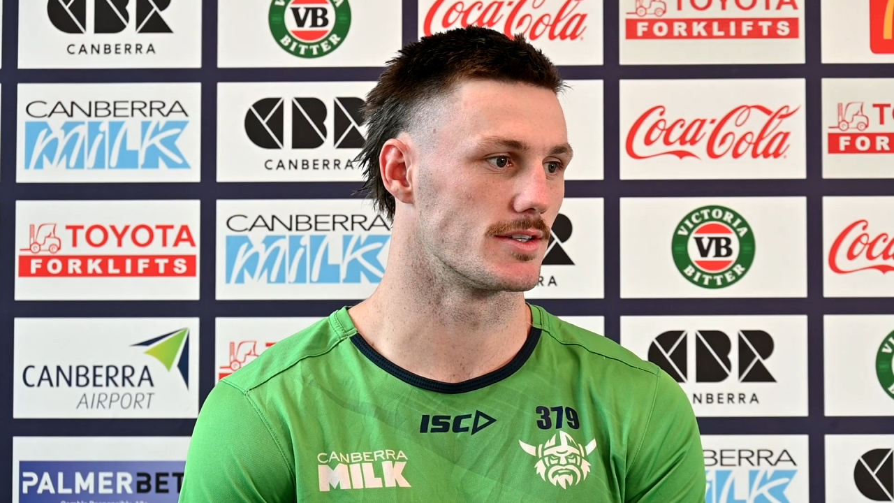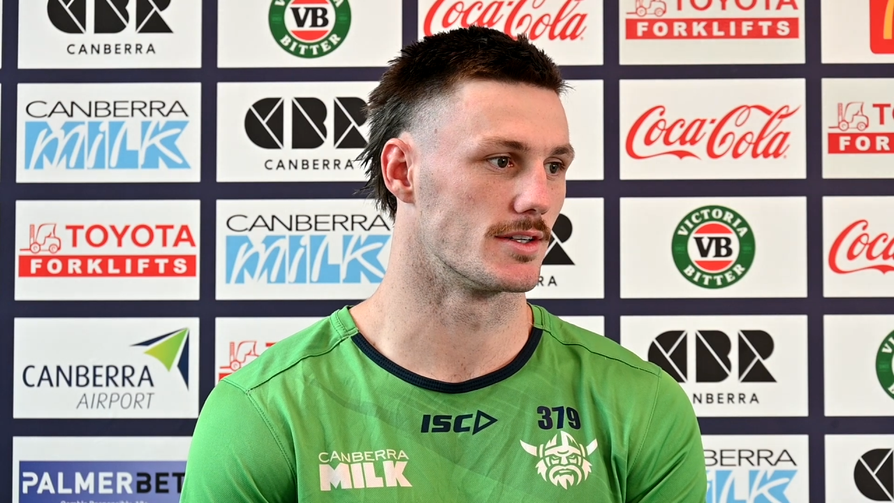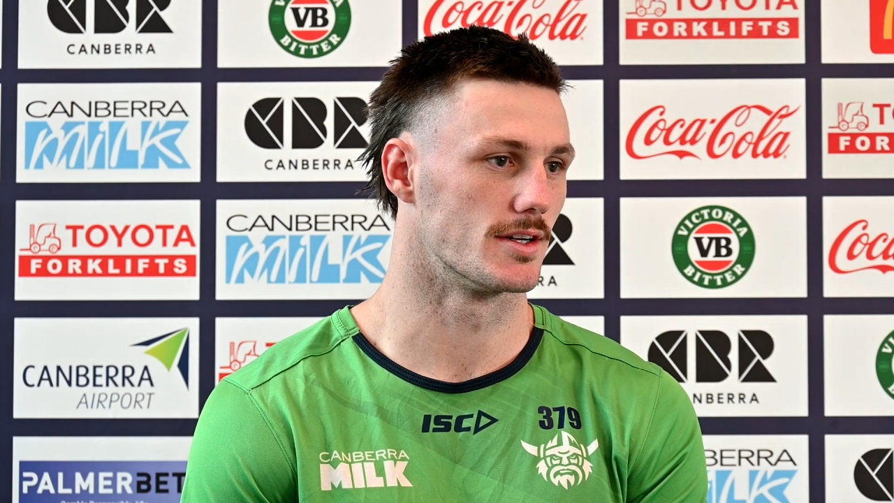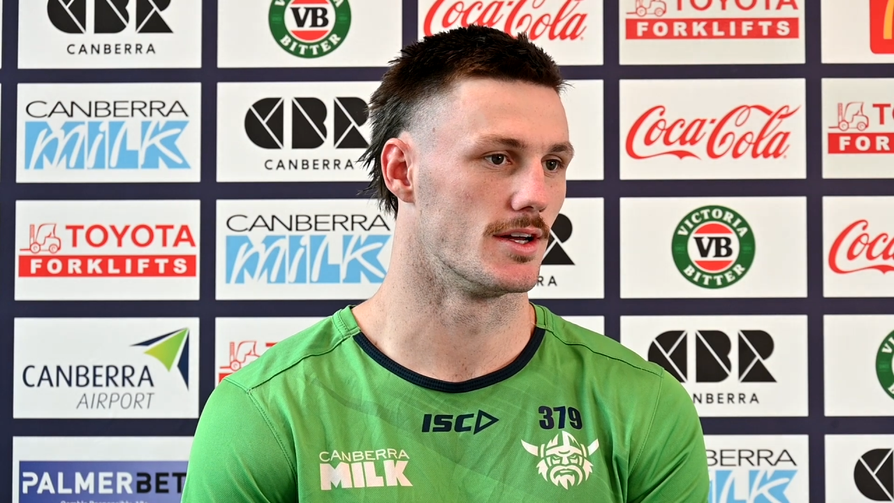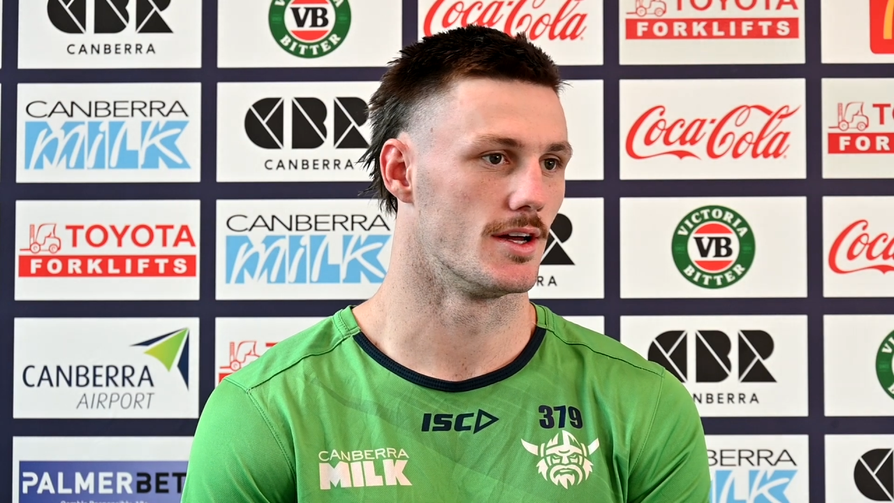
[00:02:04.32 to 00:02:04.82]

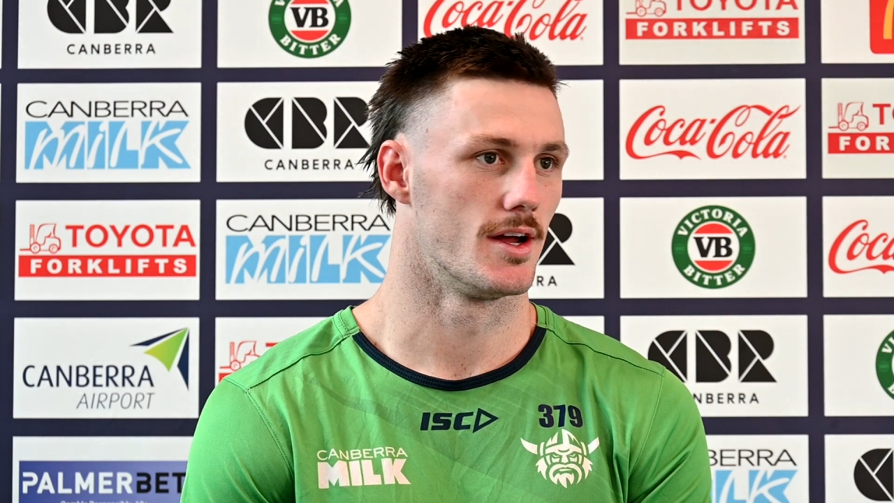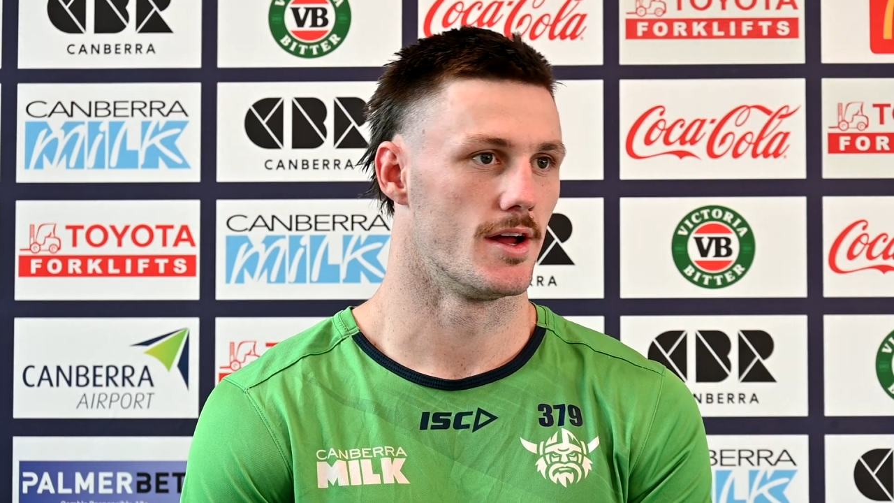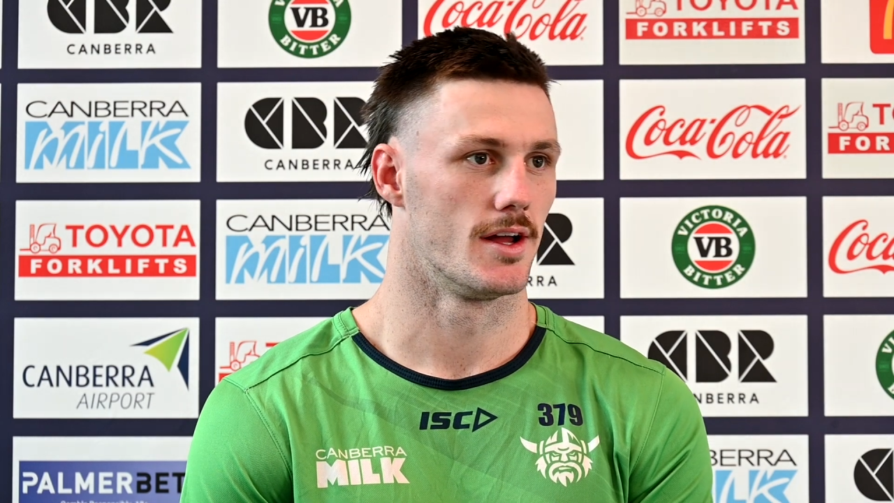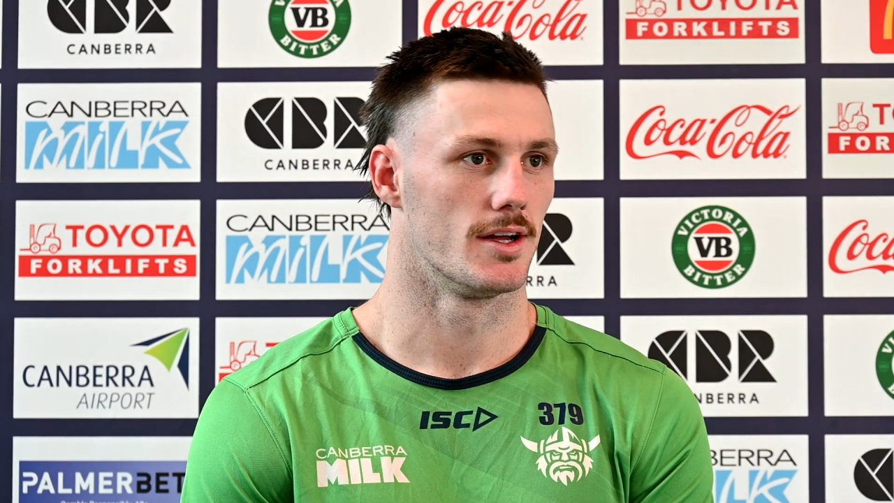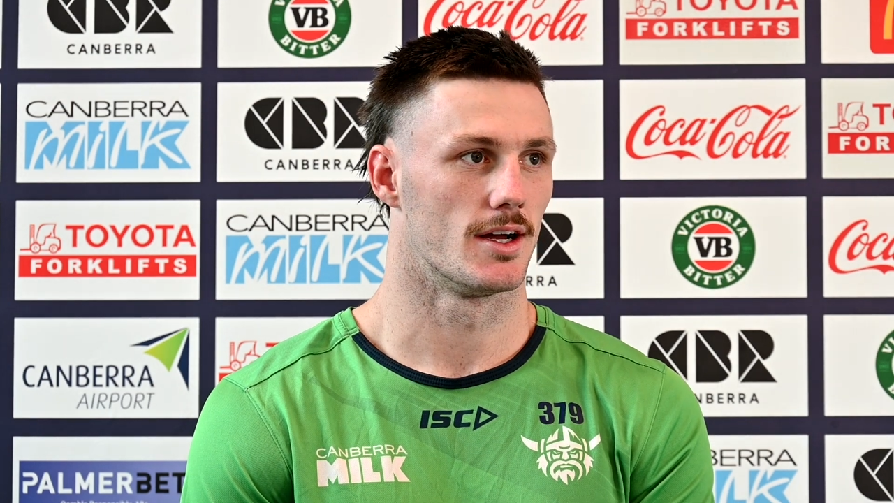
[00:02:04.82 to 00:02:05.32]
and
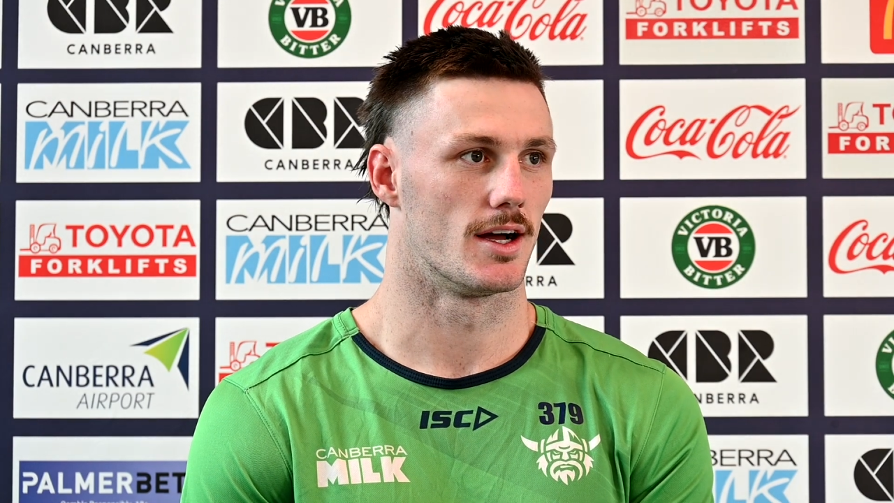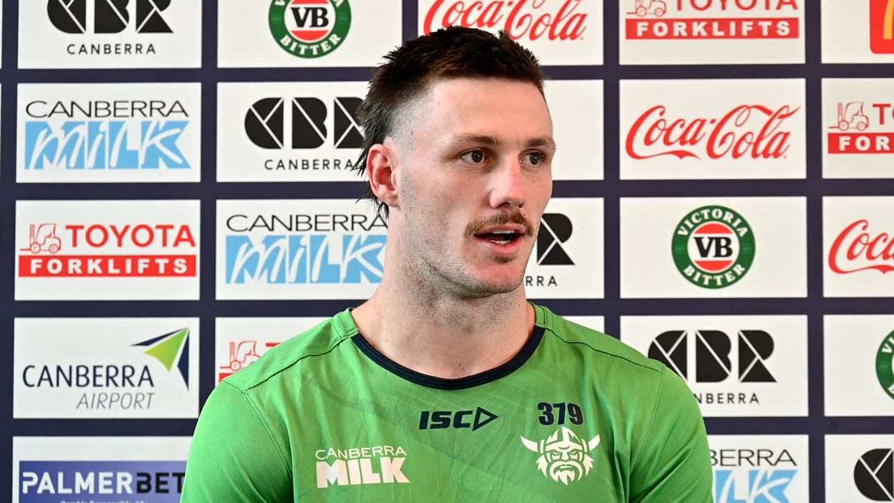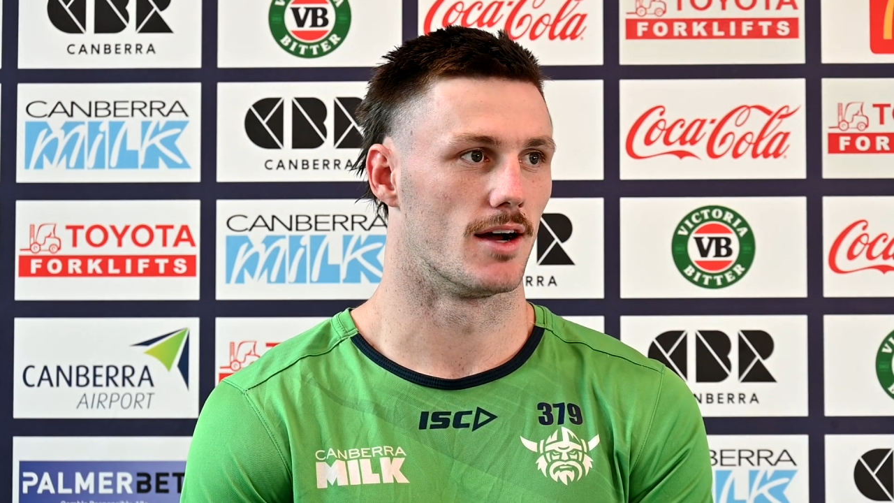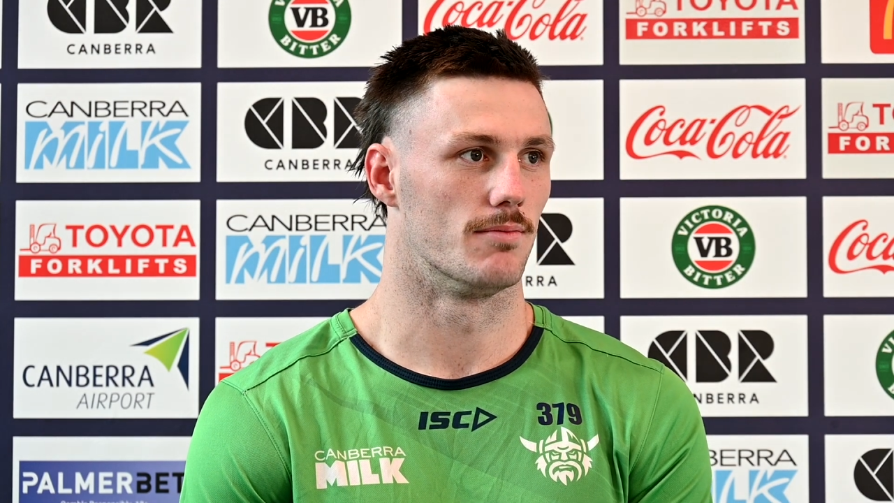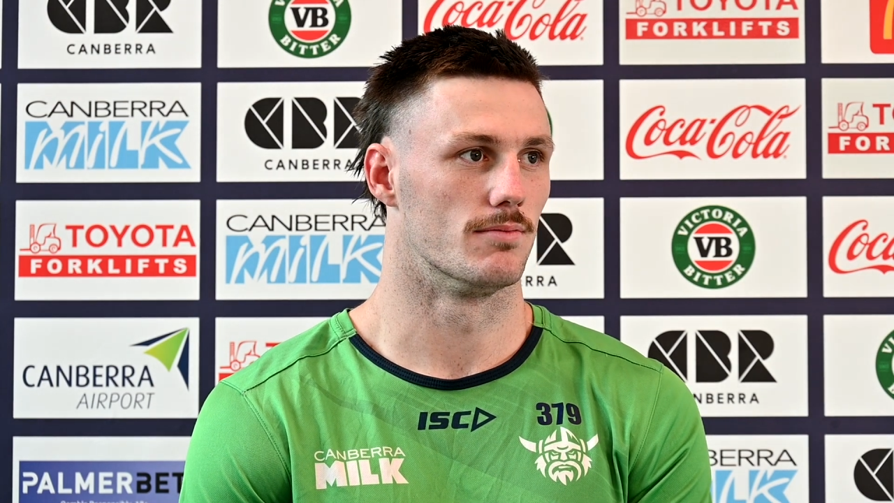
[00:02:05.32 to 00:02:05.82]

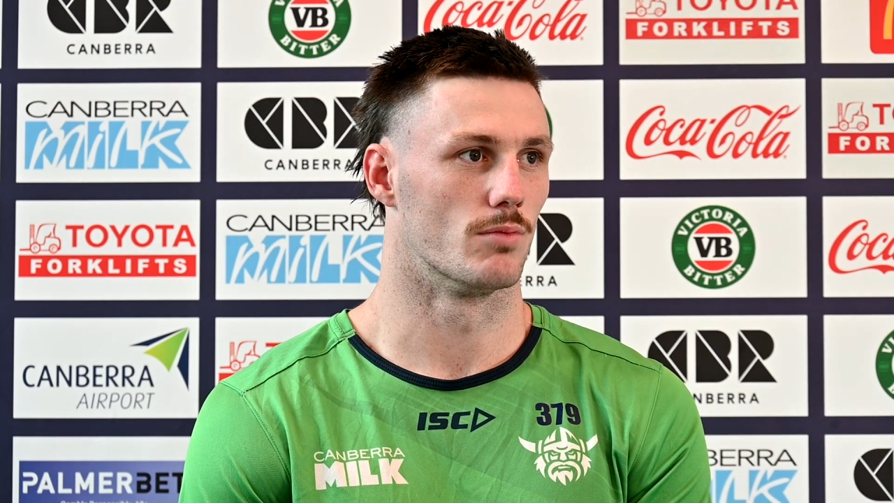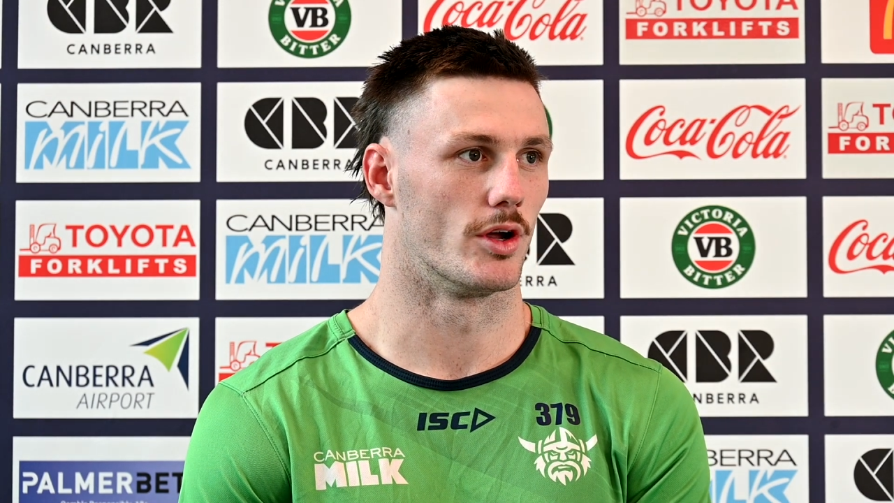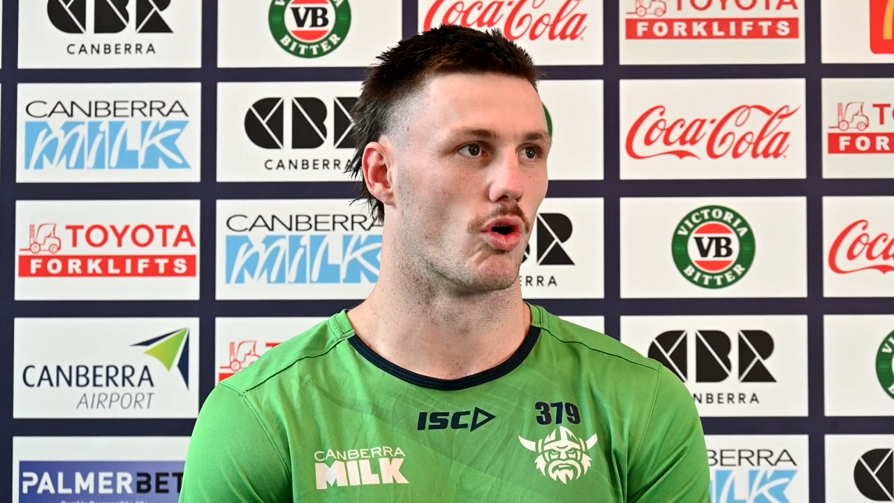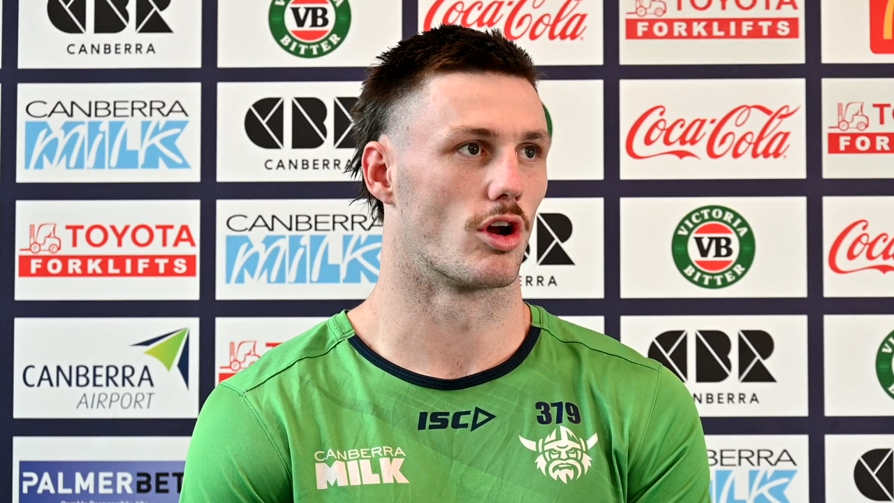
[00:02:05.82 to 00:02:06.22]
we all